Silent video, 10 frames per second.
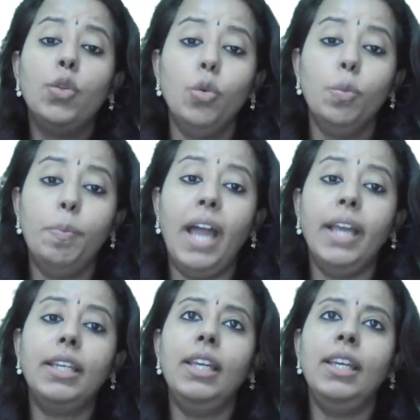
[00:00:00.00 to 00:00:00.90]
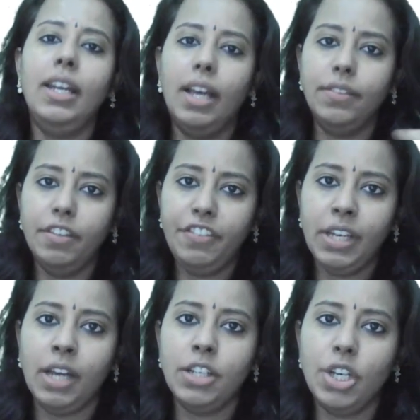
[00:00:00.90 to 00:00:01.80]
through banking and other
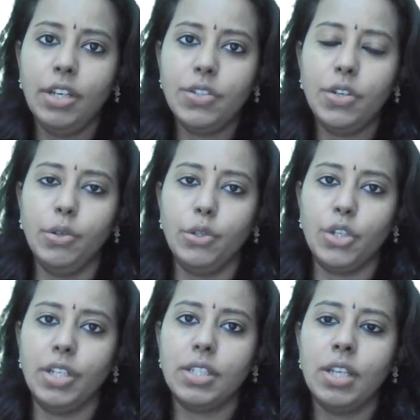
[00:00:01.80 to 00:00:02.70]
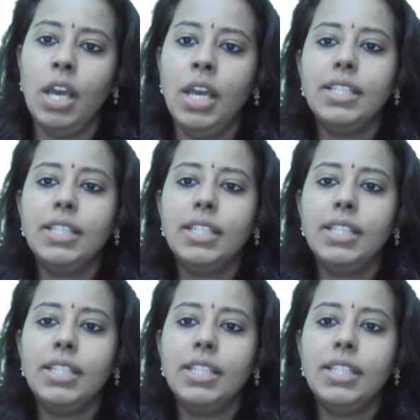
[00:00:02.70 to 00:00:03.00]
financial institutions.